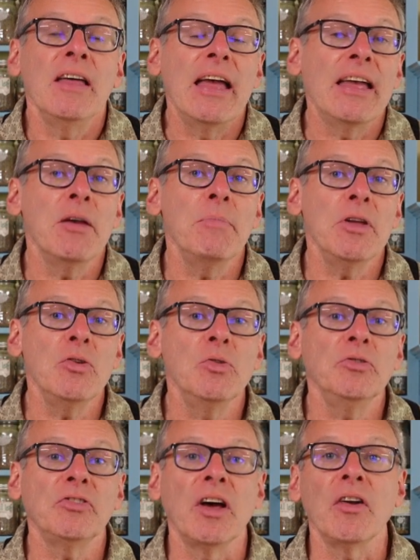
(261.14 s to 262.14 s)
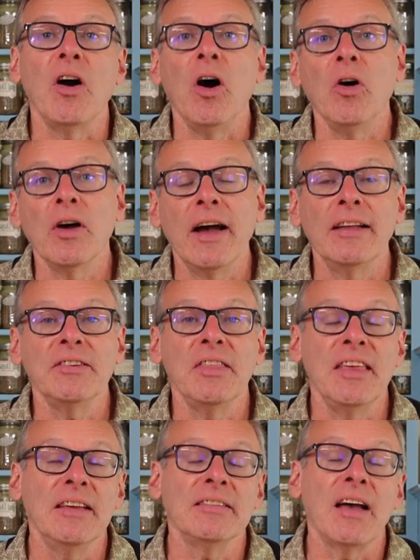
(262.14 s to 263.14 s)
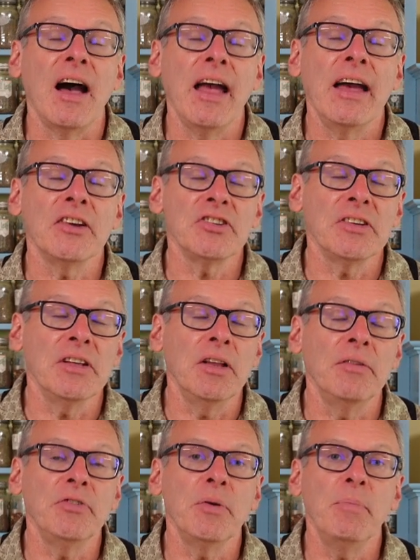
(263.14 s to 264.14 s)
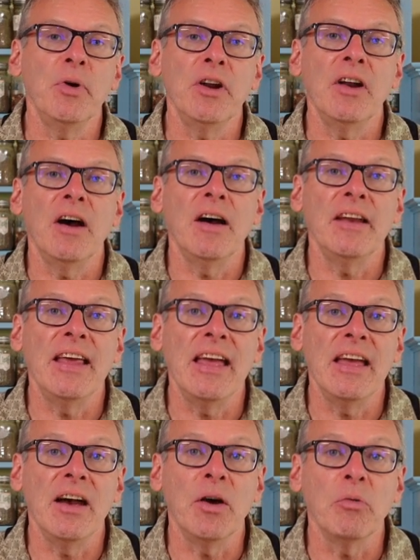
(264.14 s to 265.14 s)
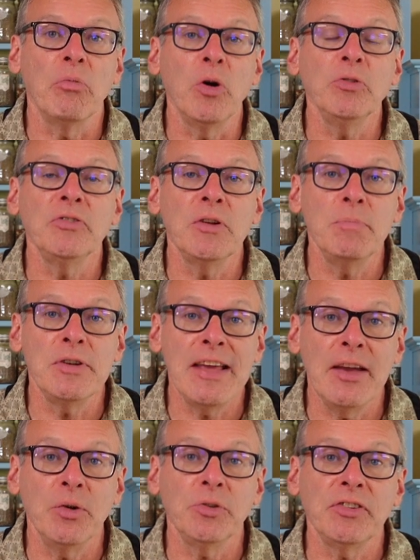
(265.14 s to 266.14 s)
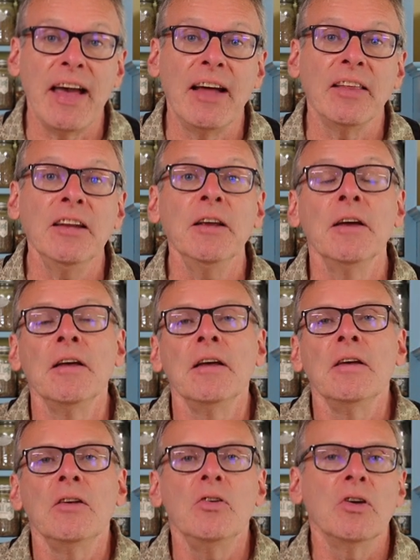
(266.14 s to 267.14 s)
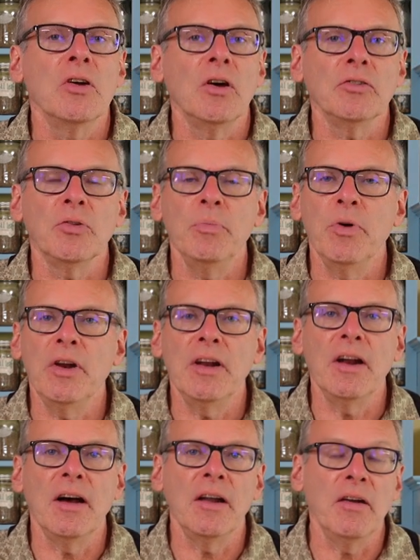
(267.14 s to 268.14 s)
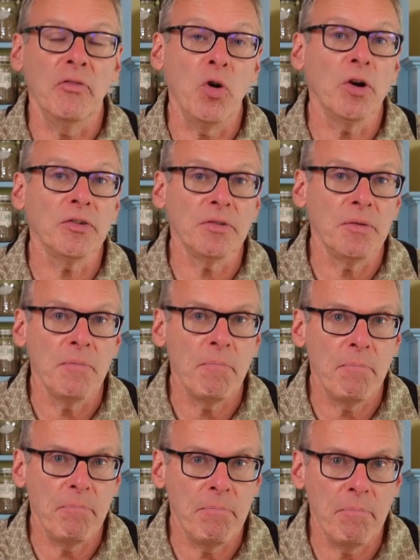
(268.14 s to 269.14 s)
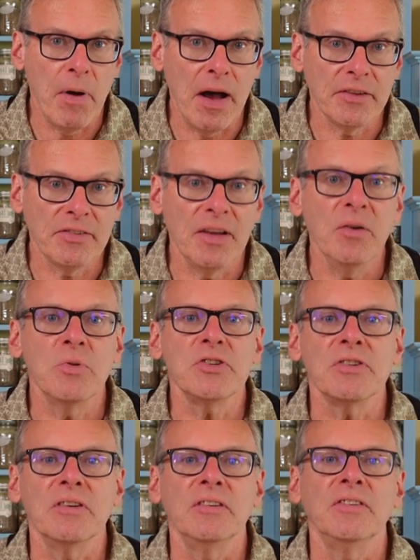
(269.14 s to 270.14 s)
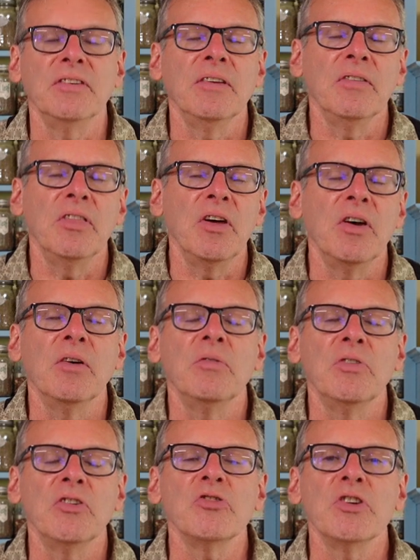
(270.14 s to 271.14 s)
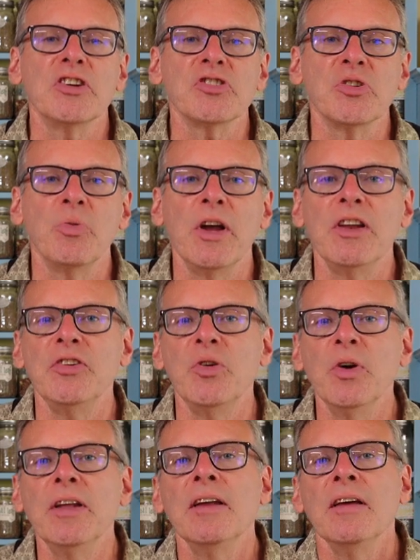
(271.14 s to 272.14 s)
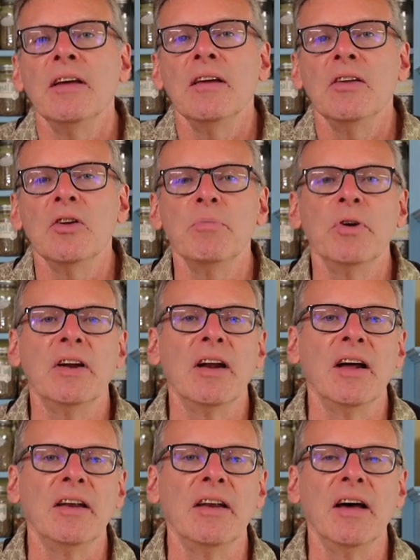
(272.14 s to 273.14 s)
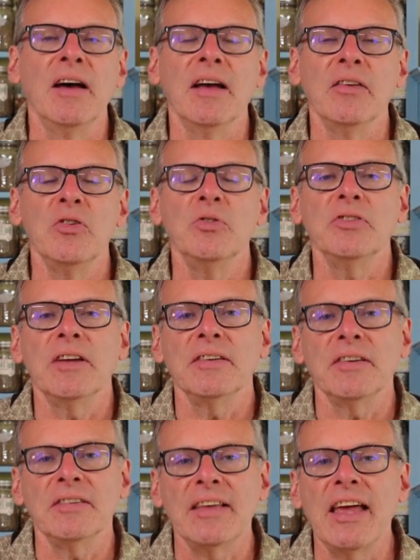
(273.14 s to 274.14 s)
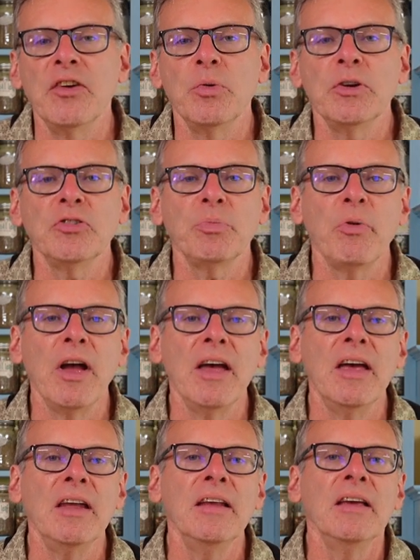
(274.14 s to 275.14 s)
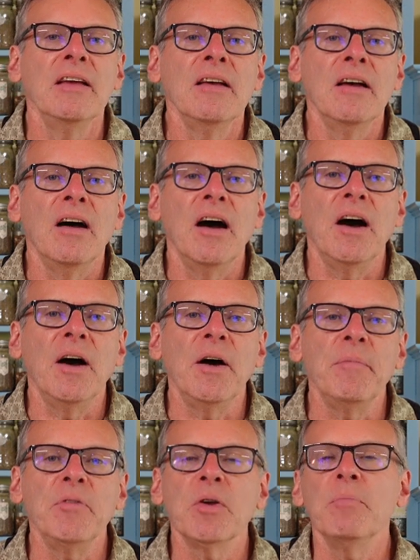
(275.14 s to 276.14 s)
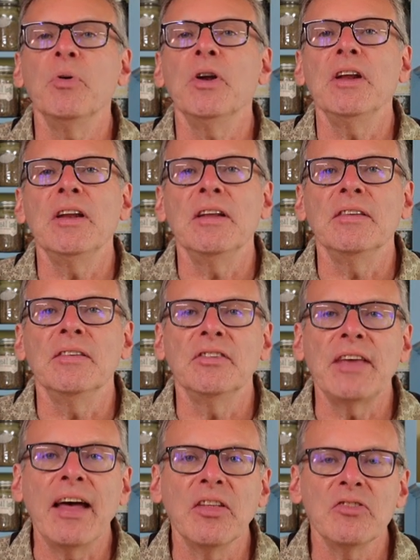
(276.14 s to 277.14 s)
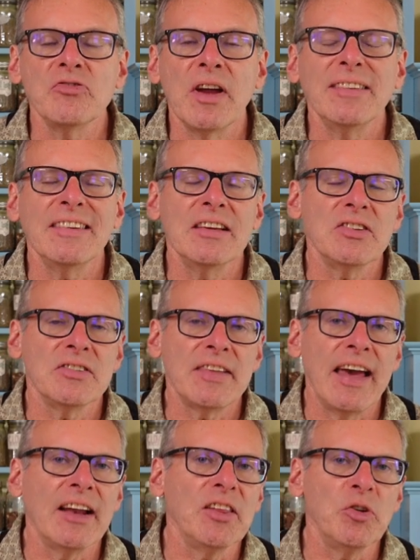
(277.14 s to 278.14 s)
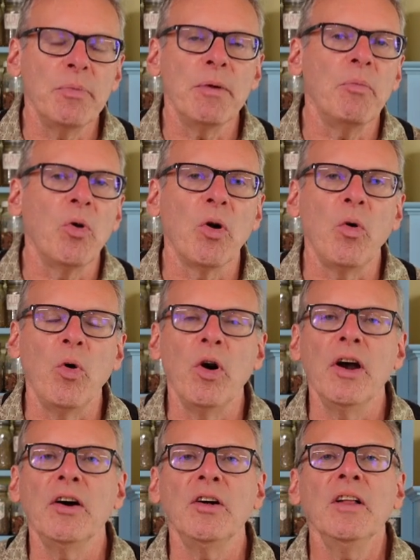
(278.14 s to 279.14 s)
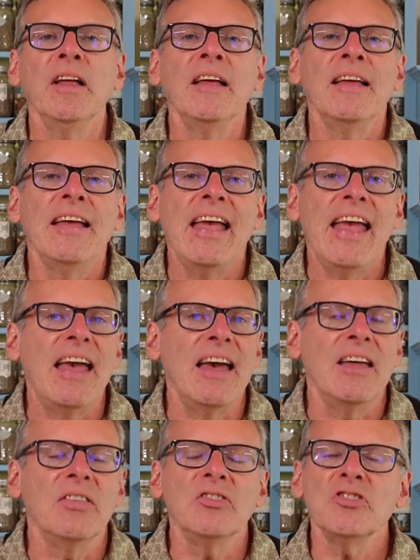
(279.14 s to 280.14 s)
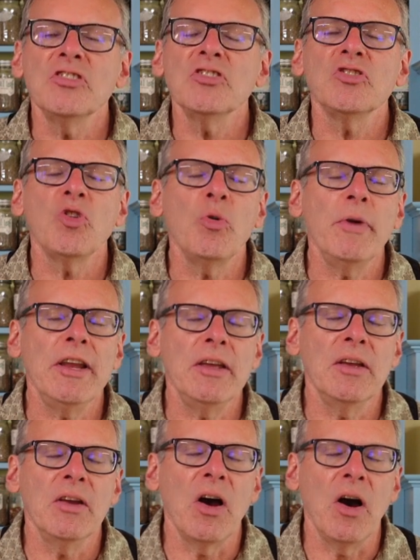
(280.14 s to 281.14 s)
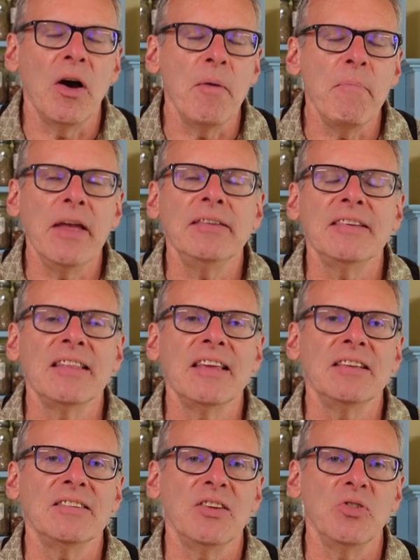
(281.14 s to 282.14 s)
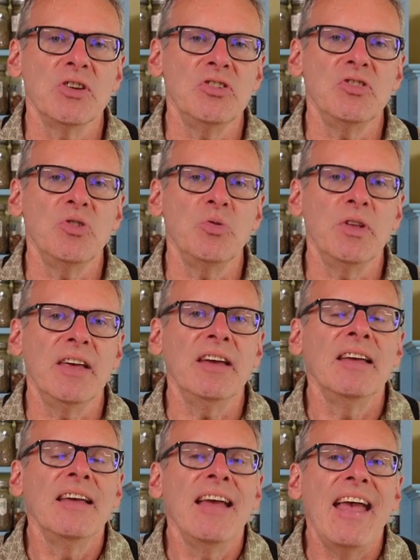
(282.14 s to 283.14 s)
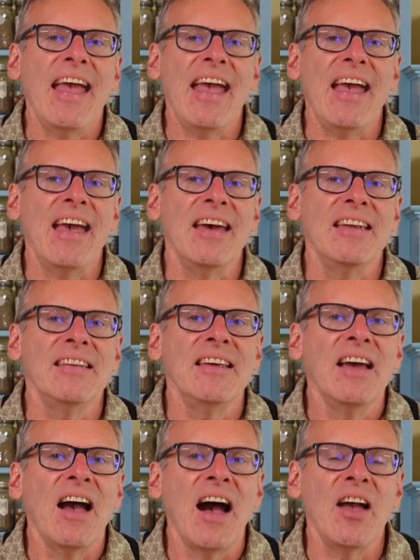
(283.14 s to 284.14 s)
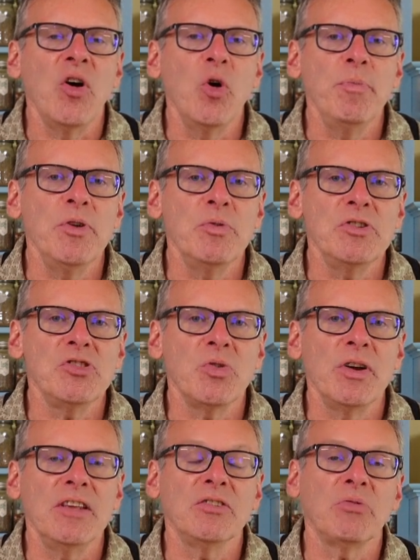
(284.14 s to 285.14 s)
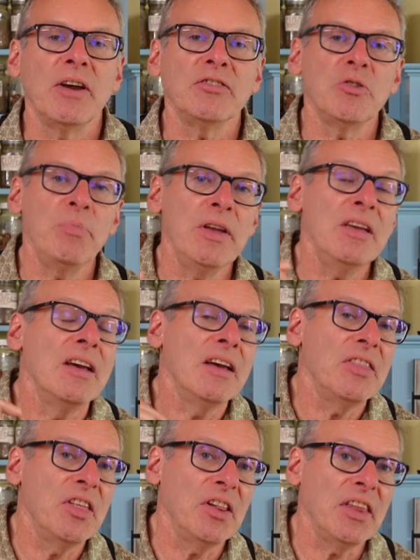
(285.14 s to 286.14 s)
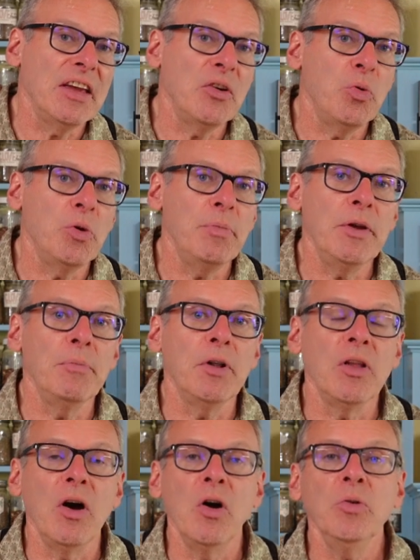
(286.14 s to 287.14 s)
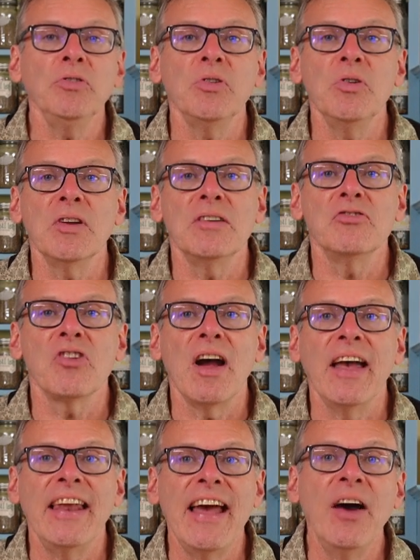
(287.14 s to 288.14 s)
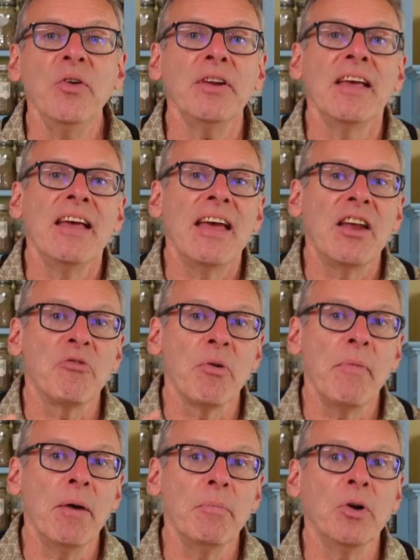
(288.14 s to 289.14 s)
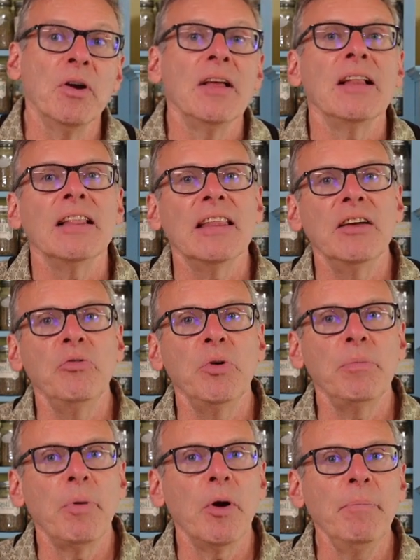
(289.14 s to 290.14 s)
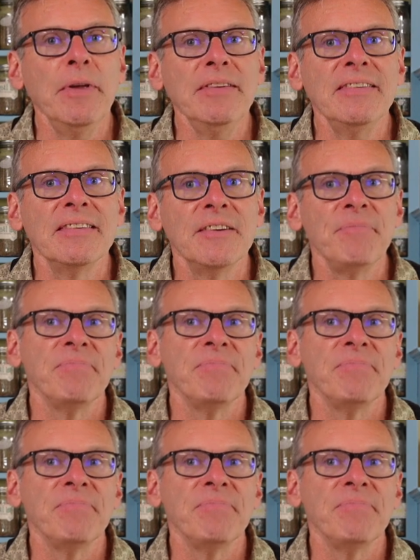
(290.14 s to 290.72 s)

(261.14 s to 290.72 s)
It can be used on all kinds of things. I actually love to put it on a roasted potato salad. You could also put it on, of course, pasta, which is the traditional way to do it. You can put it on, use it as a sandwich spread. You can put it in salad dressing, just add a little bit more oil. And there's just so many amazing things that you can do with it. And I hope you enjoy this recipe. The link will be below so you can try it out. And remember, live with purpose,